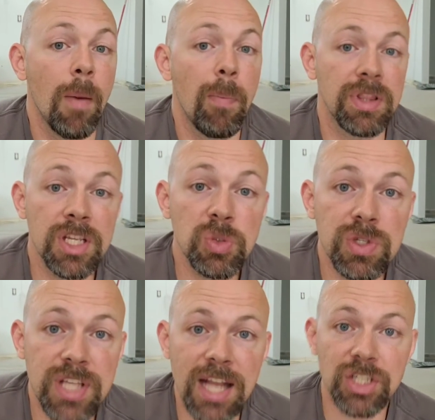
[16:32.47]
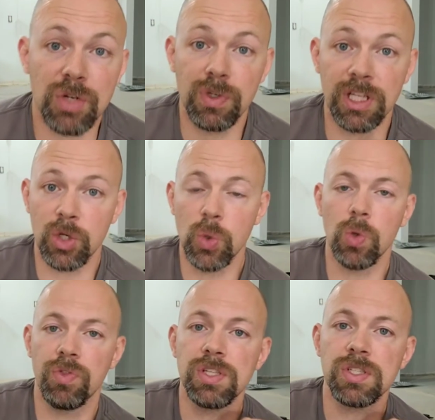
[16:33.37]
But this was actually really
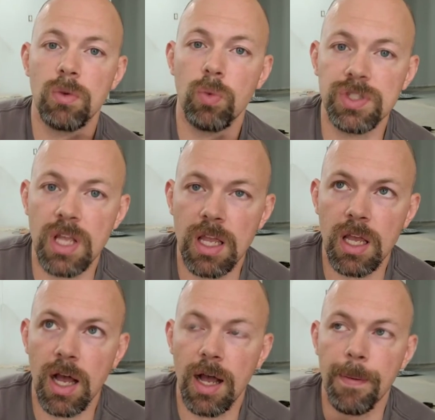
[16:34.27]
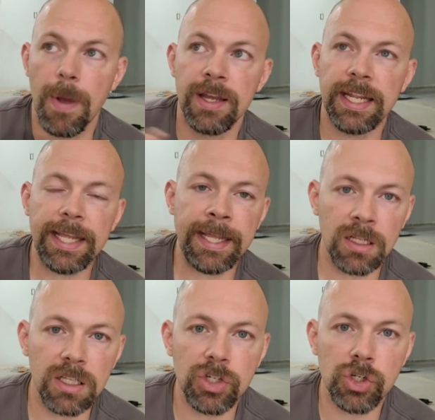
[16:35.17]
cool. This was a uh, an
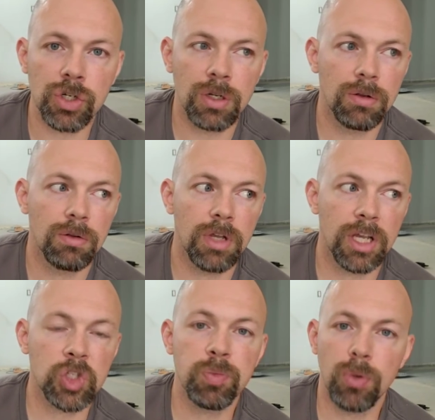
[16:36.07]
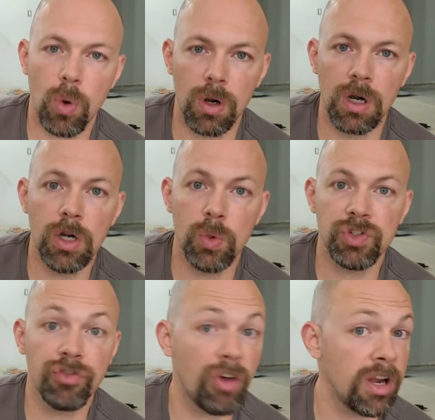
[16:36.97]
English explorer who
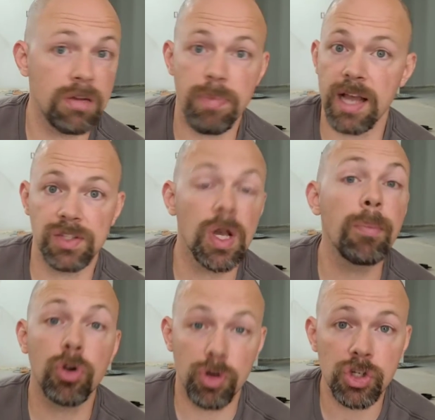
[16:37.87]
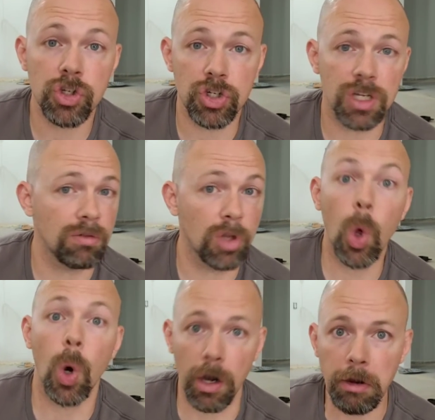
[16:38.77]
was funded by some Christian
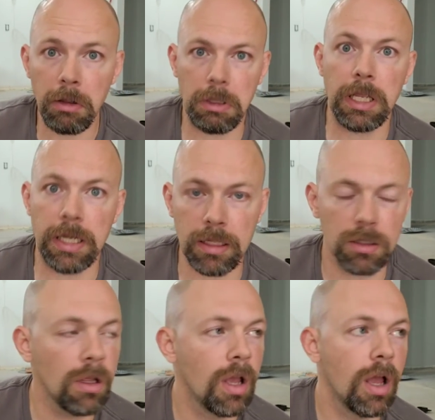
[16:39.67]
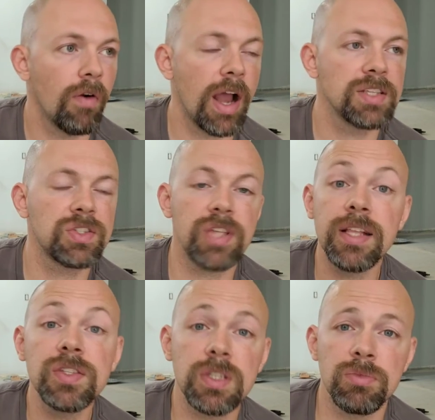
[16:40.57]
lord in England, right?
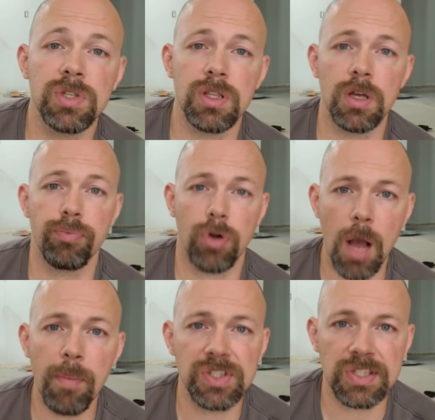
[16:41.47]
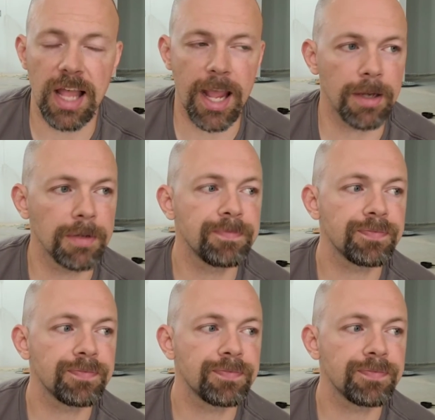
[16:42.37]
Sends them to the promised land.